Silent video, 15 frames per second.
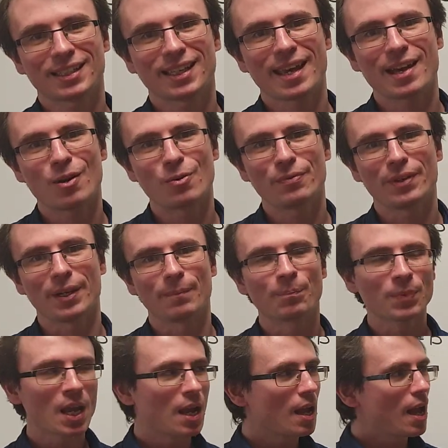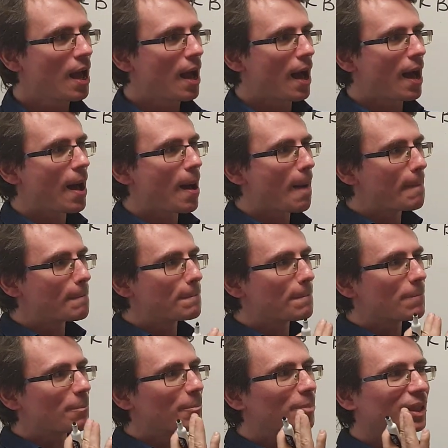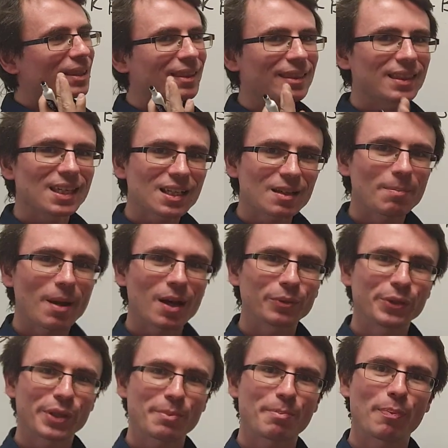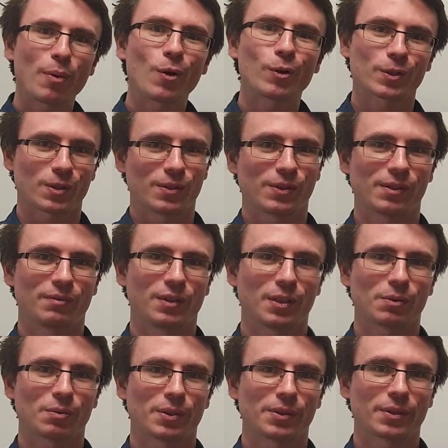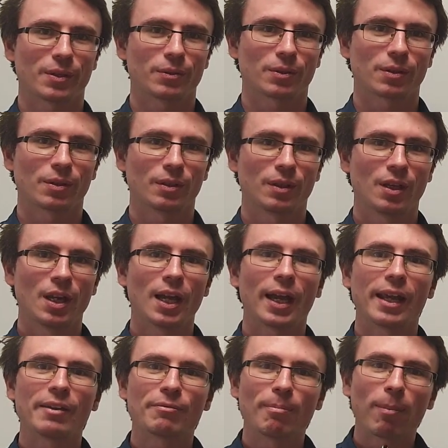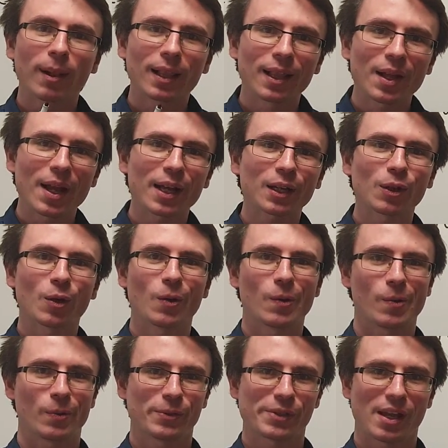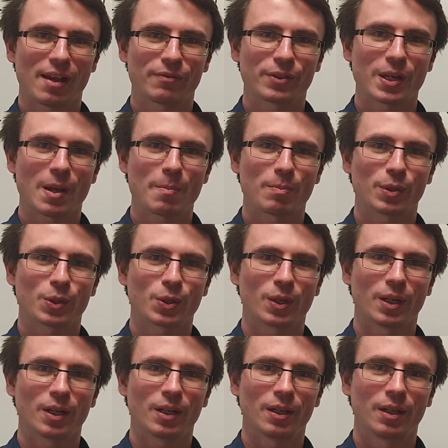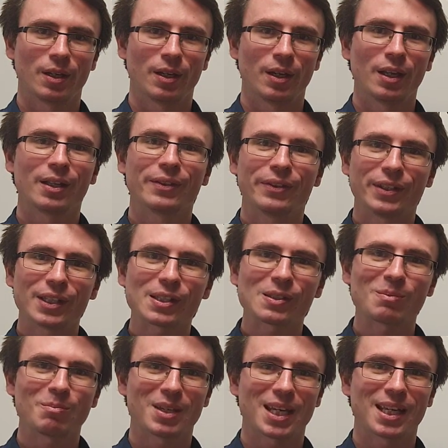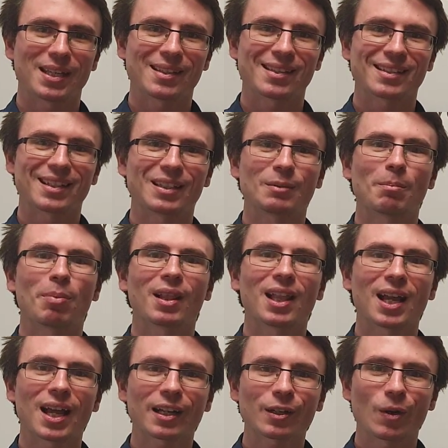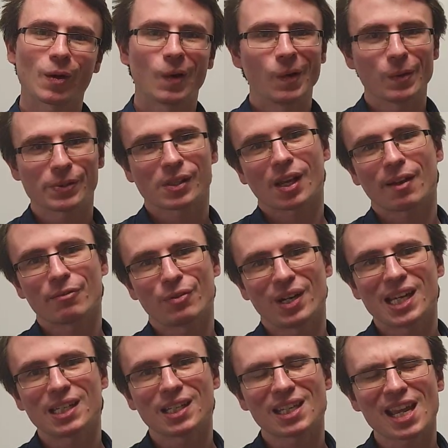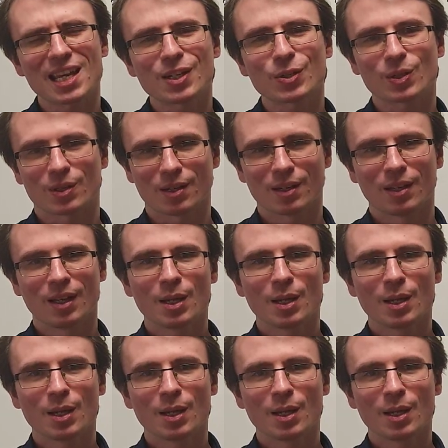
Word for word: Kelvin. Um, but think about the importance of this result. If black holes have temperature, this means that black holes have radiation.